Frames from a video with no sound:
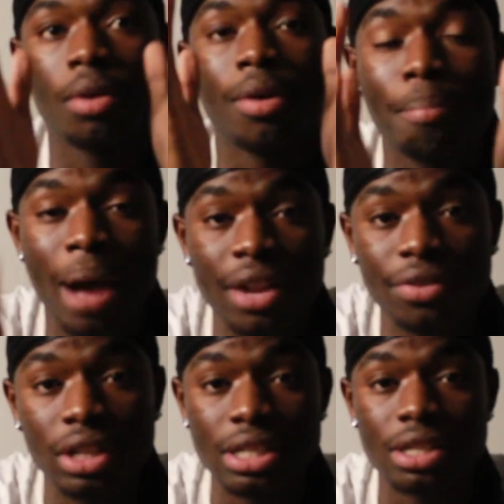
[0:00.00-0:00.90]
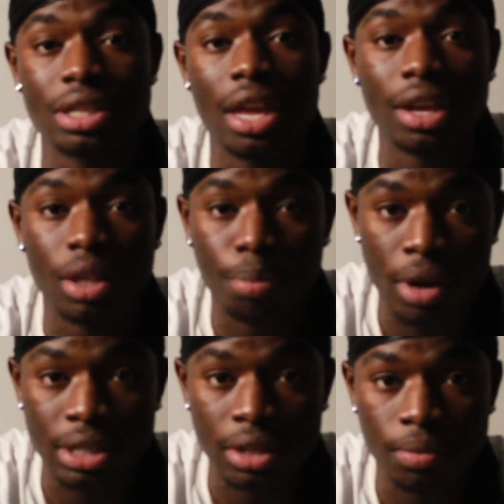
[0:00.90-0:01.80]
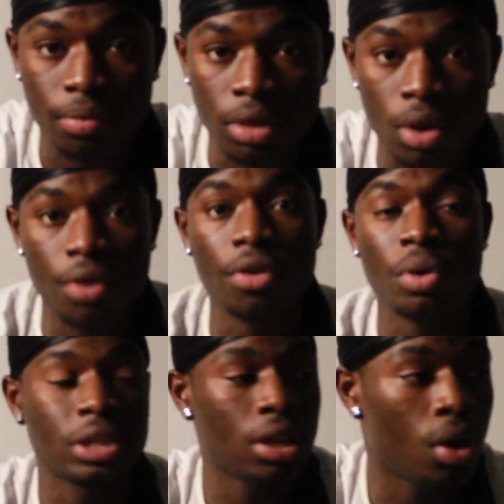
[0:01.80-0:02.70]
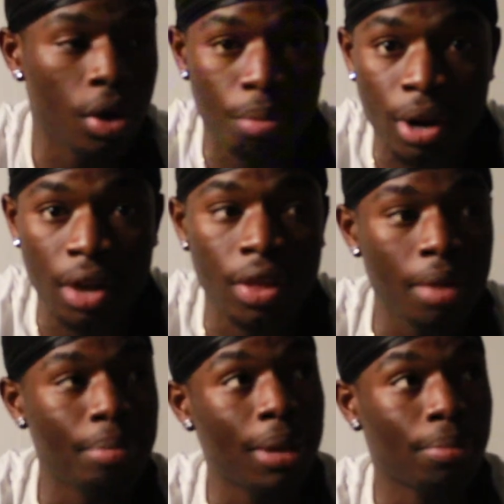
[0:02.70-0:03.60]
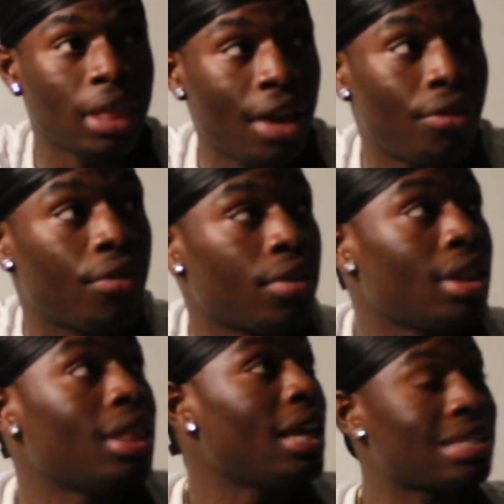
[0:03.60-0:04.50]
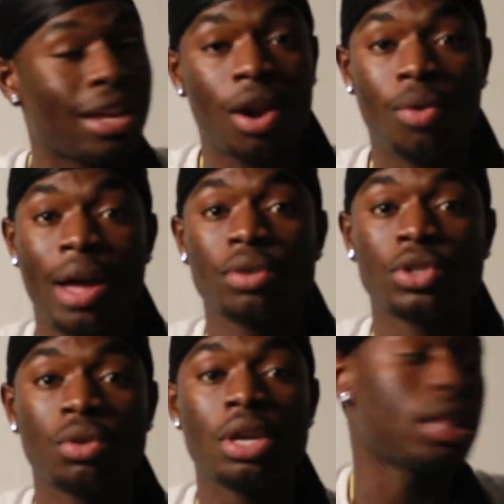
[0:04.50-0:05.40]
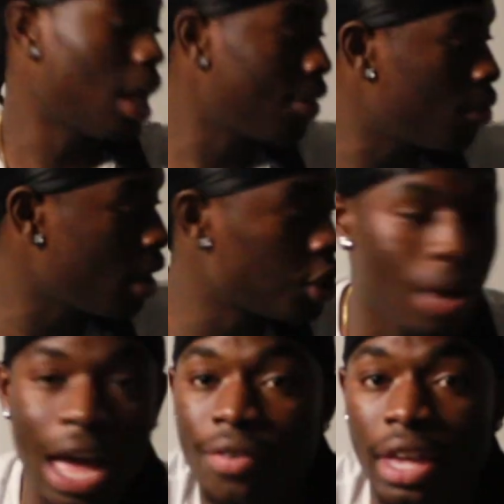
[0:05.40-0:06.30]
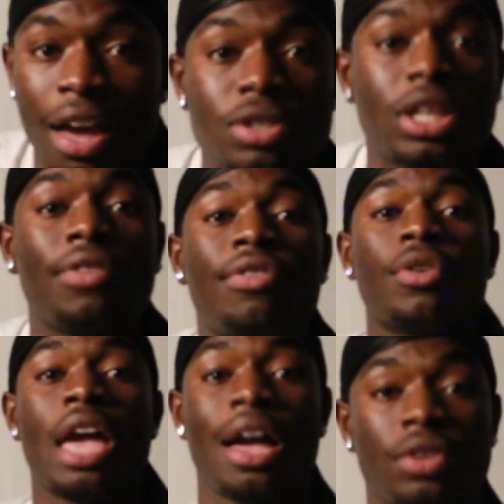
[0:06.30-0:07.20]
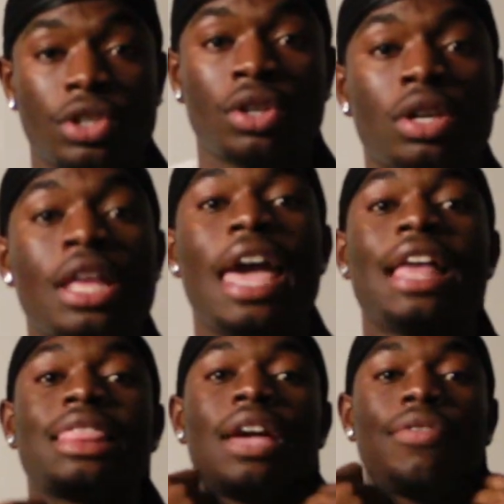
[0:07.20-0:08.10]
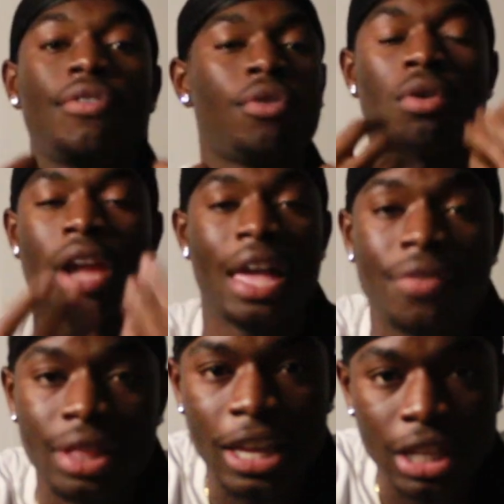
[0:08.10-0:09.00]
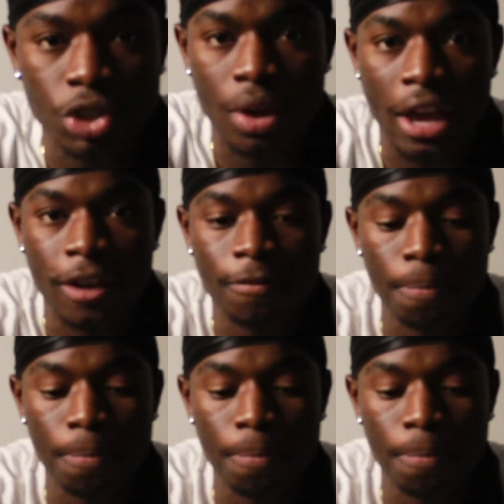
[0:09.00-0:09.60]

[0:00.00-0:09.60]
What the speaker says: Mindfulness is staying in the present. Focusing on your breath, being thankful for the things that are around you. Thankful that you have a couch, thankful for you have a shirt, and thankful for everything that you have.